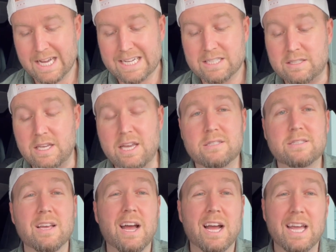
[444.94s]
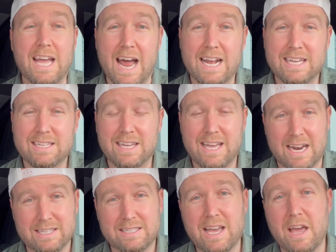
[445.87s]
Seats, gotta
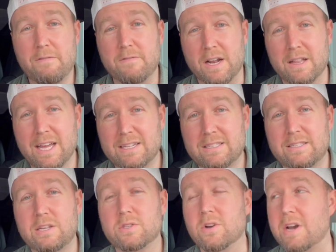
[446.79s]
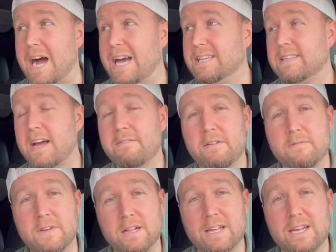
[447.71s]
say, ventilated seats are nice. I've
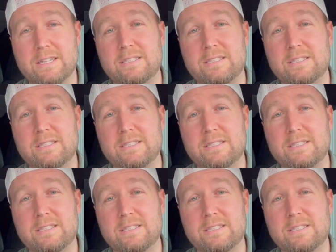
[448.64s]
had ventilated